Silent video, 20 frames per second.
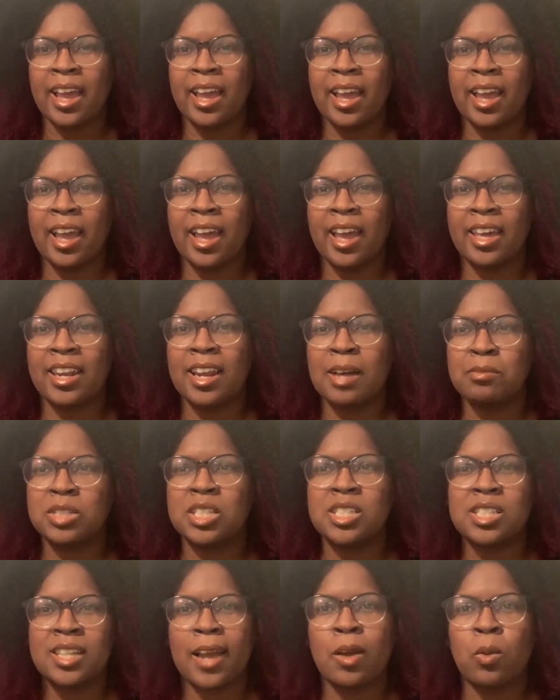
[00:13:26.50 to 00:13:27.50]
And I'm
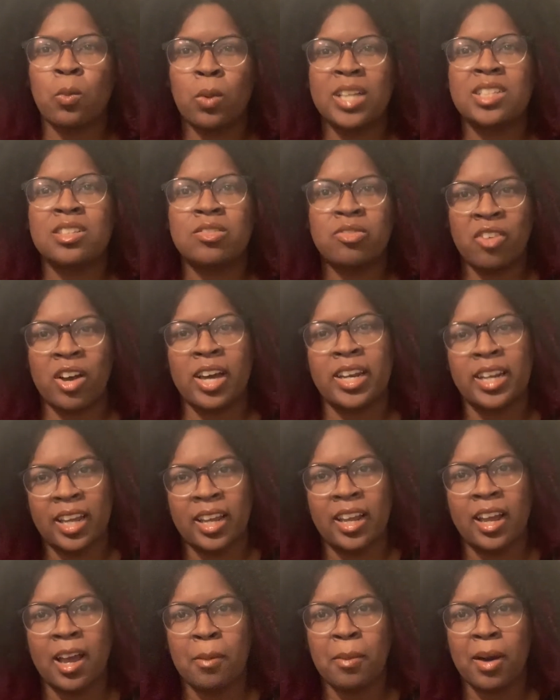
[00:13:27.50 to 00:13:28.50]
just like, what's
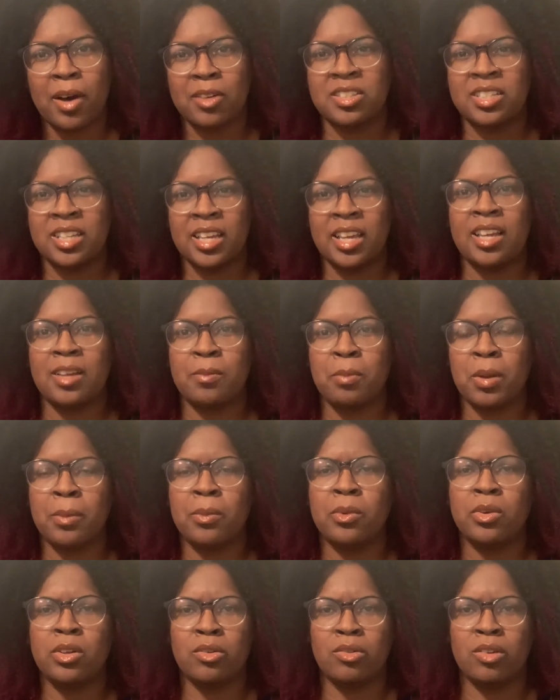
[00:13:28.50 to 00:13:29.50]
funny about seeing
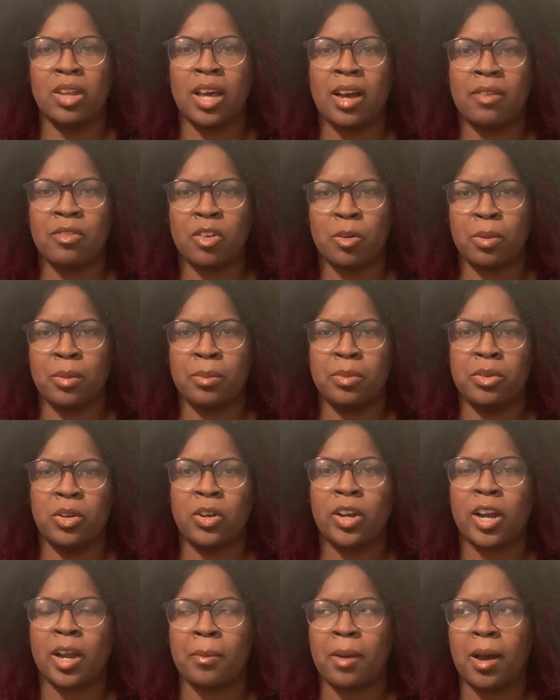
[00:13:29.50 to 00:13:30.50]
people you love or people
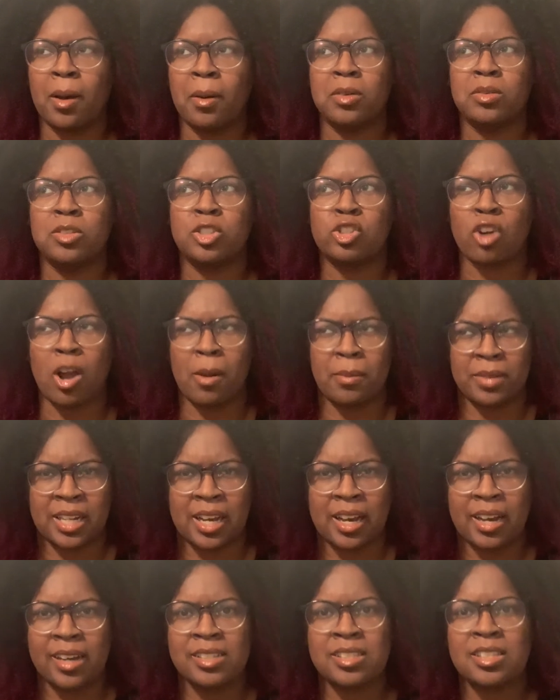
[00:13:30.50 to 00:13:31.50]
you care about
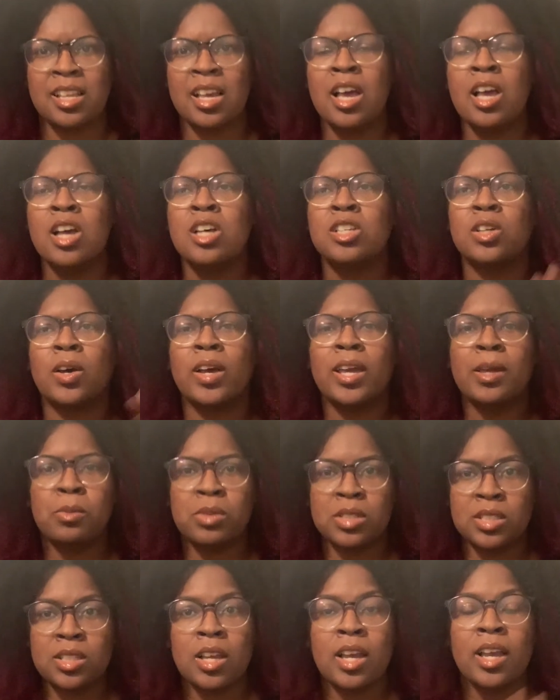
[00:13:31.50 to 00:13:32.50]
traumatized? So it
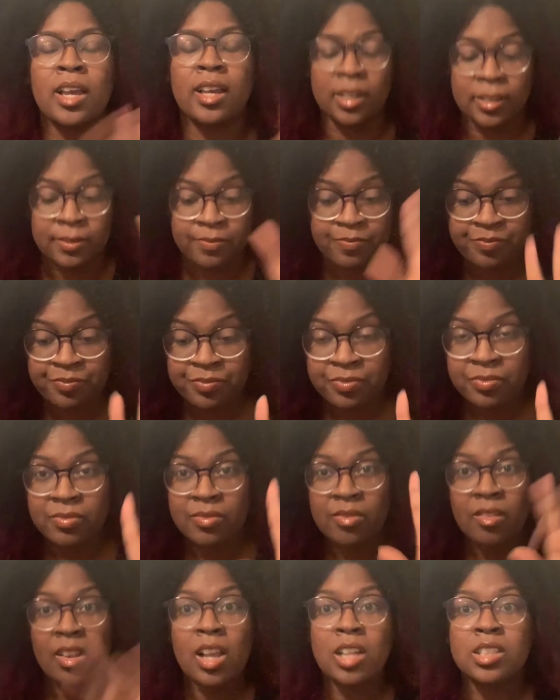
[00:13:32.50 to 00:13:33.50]
was,
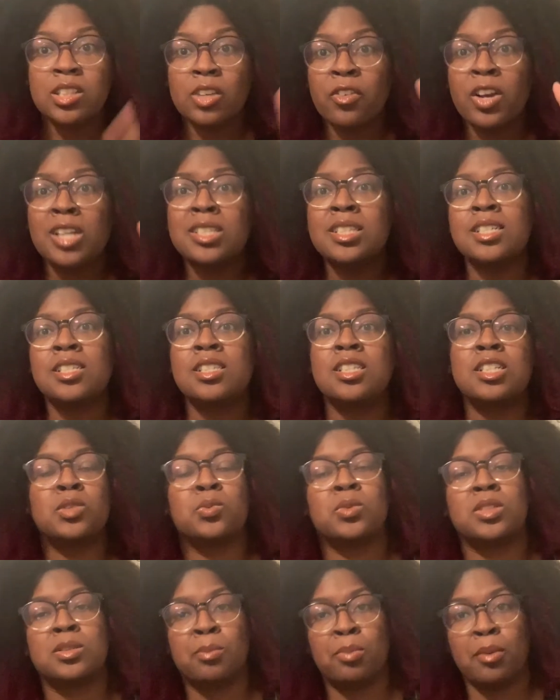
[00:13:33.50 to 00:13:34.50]
the first
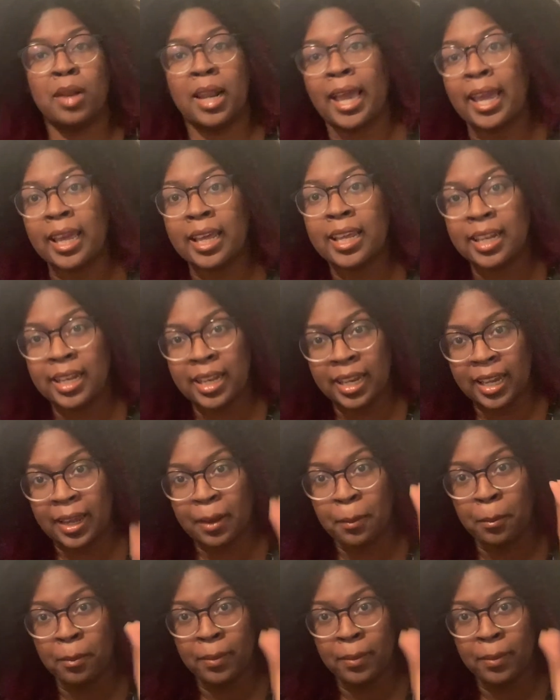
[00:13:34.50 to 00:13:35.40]
instance was blatantly